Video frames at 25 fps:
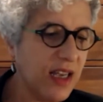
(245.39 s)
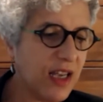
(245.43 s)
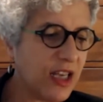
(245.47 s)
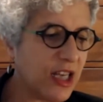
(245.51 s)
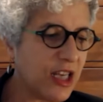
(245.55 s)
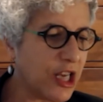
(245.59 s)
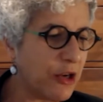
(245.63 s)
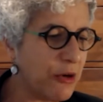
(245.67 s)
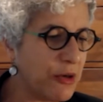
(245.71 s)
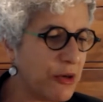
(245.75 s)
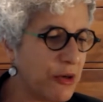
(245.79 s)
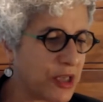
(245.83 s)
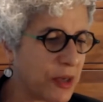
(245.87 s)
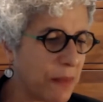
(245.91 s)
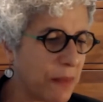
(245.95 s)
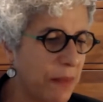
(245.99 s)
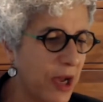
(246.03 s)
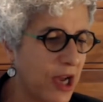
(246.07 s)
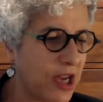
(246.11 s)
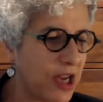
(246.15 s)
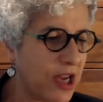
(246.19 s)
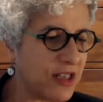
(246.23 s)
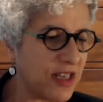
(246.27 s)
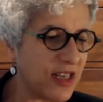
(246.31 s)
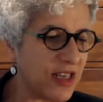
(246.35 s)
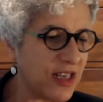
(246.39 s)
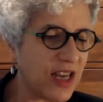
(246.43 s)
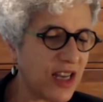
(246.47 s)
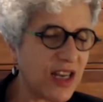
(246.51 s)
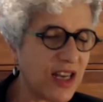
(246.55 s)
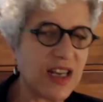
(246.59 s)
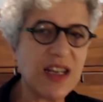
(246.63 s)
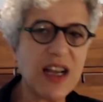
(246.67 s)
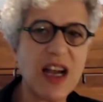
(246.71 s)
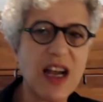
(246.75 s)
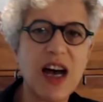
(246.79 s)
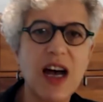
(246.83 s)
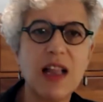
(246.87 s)
you know, who's a pundit and
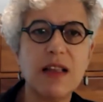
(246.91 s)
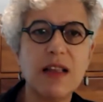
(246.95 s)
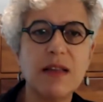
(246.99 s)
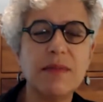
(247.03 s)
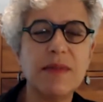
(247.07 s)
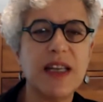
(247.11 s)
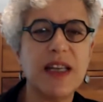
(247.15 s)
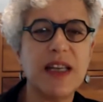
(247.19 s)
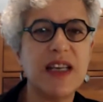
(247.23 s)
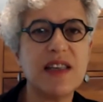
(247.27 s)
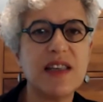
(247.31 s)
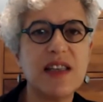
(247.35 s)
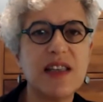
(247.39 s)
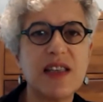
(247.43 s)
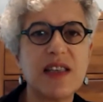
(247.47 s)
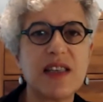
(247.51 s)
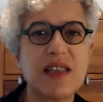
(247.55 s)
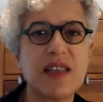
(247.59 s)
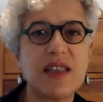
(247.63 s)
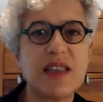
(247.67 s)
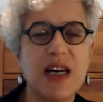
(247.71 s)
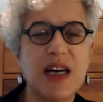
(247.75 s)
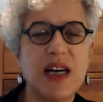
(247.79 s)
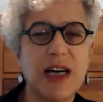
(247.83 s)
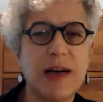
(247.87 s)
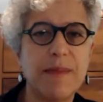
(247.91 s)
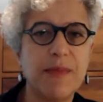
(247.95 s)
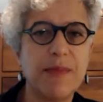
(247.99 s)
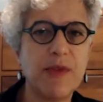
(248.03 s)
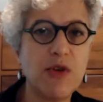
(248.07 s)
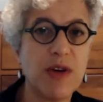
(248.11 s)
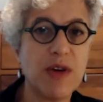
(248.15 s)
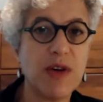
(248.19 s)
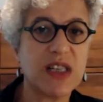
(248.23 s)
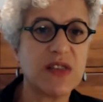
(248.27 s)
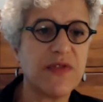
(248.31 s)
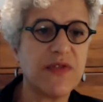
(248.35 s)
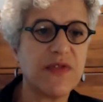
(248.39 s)
a columnist um,
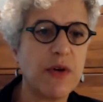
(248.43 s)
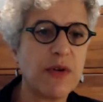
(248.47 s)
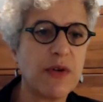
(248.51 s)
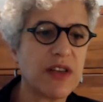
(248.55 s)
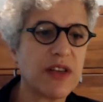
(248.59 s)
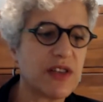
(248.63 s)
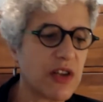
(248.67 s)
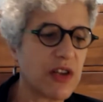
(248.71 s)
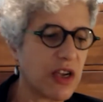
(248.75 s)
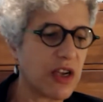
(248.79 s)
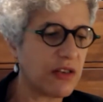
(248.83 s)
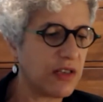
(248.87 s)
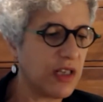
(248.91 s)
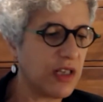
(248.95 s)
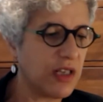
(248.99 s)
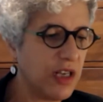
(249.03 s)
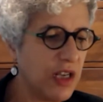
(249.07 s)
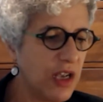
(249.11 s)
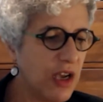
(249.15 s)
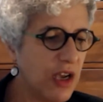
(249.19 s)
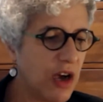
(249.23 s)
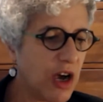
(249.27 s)
who has focus on